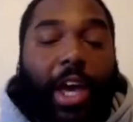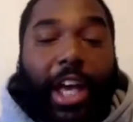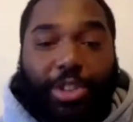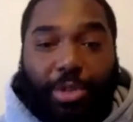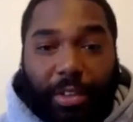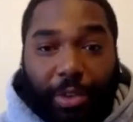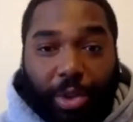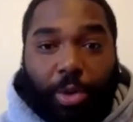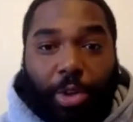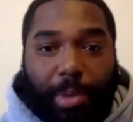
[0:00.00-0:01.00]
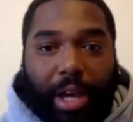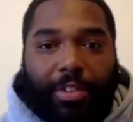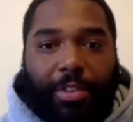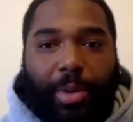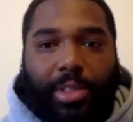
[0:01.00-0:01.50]
if you're the quarterback of the
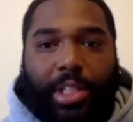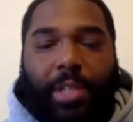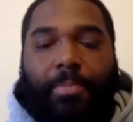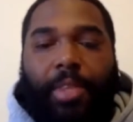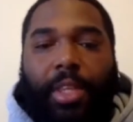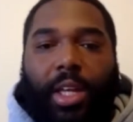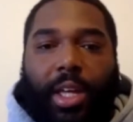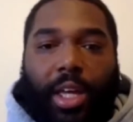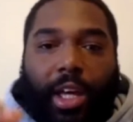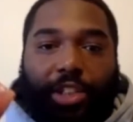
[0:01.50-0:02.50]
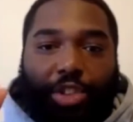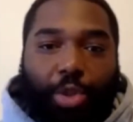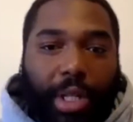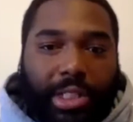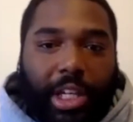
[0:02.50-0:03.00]
football team, it's you
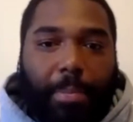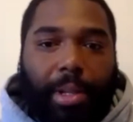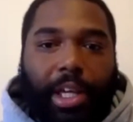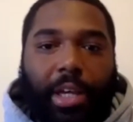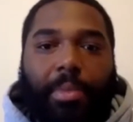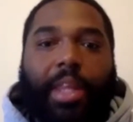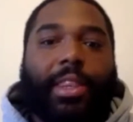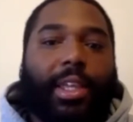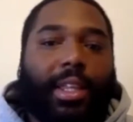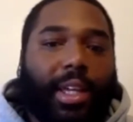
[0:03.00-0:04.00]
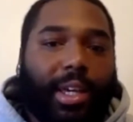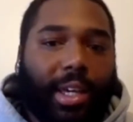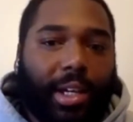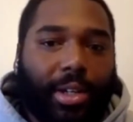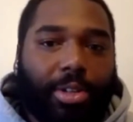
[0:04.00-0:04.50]
that's getting blamed, and then the
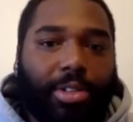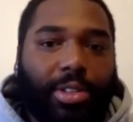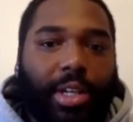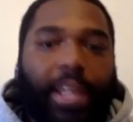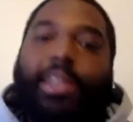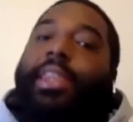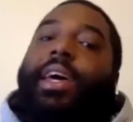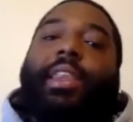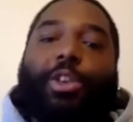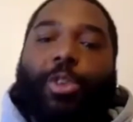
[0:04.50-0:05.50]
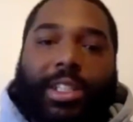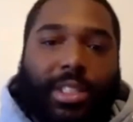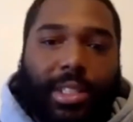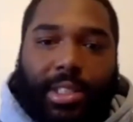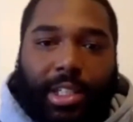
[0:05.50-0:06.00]
head coach, and then the rest of
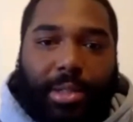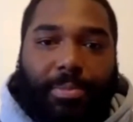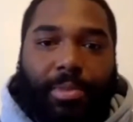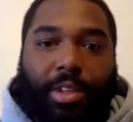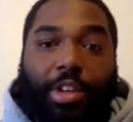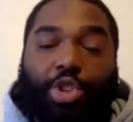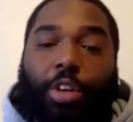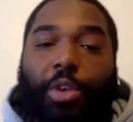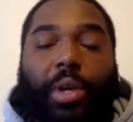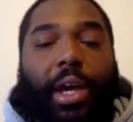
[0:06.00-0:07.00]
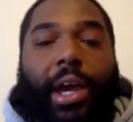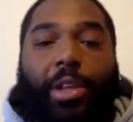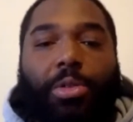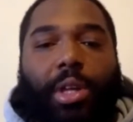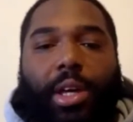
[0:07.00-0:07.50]
the team. So if you can't
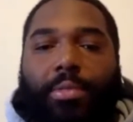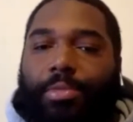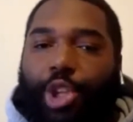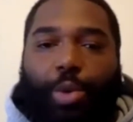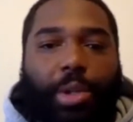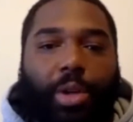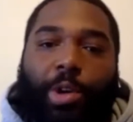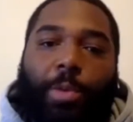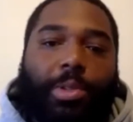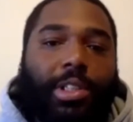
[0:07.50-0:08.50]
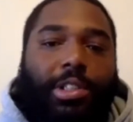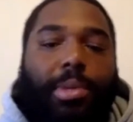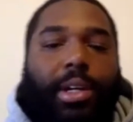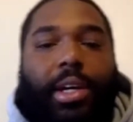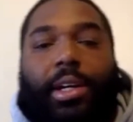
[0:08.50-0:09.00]
handle that, you're in the wrong position, my
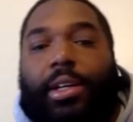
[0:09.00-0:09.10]
guy.